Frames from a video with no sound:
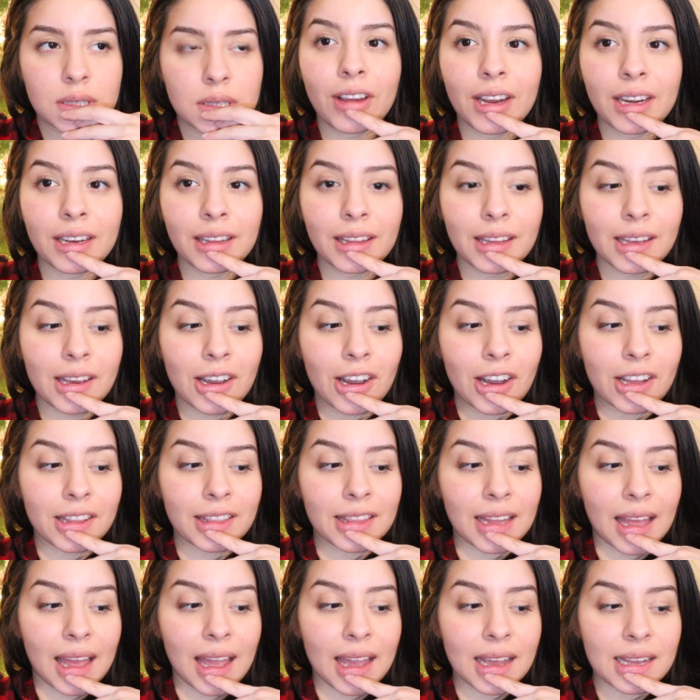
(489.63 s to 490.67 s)
Finally got
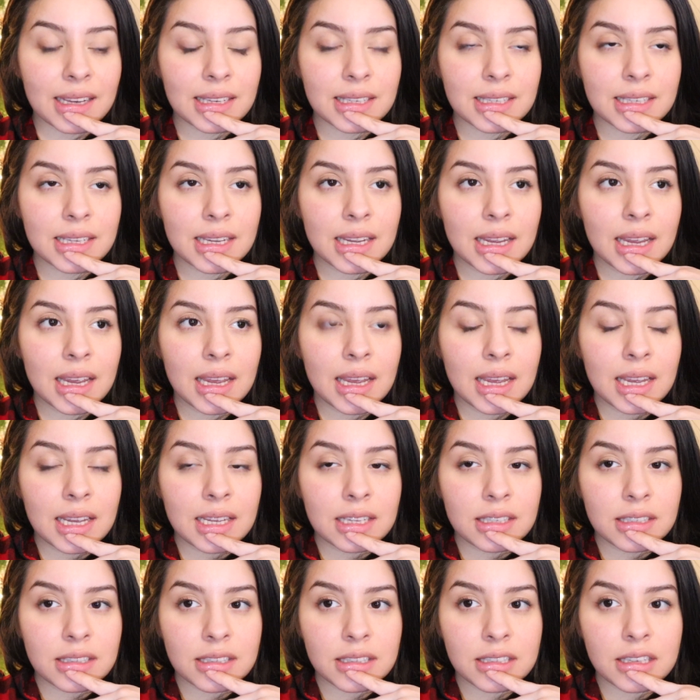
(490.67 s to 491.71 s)
that
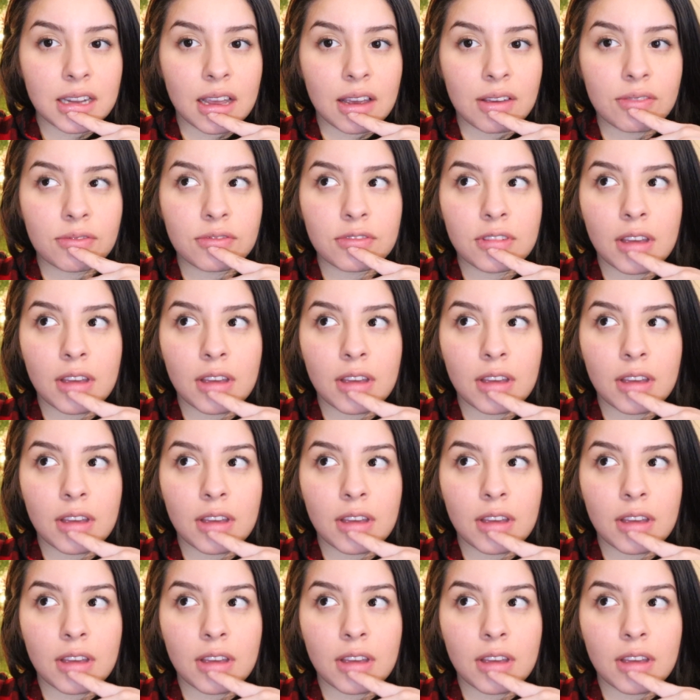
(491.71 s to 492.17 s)
stuff